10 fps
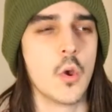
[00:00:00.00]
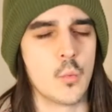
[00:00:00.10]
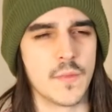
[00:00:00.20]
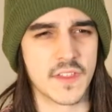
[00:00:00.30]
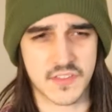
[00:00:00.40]

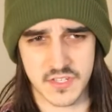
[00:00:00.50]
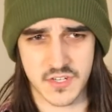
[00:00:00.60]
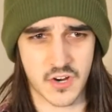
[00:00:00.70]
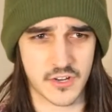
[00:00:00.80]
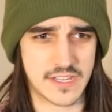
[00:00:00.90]
when this
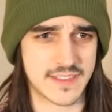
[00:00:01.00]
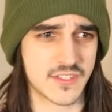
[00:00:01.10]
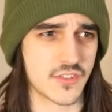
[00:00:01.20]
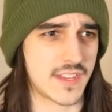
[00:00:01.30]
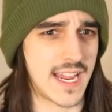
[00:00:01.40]
guitar is
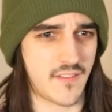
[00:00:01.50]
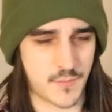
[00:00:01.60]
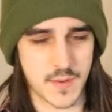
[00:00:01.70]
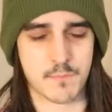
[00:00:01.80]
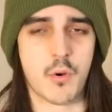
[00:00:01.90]
just kind of
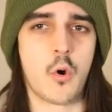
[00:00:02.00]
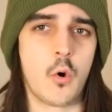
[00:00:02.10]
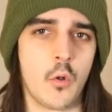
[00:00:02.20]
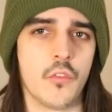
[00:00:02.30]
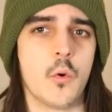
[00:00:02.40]
being
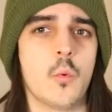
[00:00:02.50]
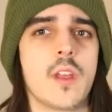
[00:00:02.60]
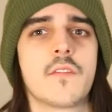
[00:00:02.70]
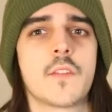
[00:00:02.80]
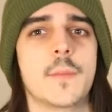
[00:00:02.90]
pulled
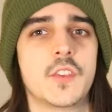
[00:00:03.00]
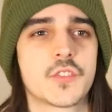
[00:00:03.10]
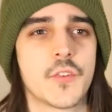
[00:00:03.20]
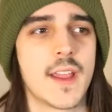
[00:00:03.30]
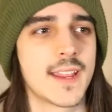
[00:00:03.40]
away from the
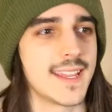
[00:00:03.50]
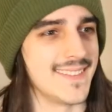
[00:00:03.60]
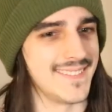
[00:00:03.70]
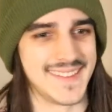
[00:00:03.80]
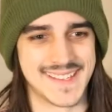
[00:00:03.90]
track
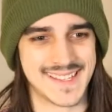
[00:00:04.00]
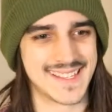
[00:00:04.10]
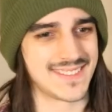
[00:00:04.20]
and the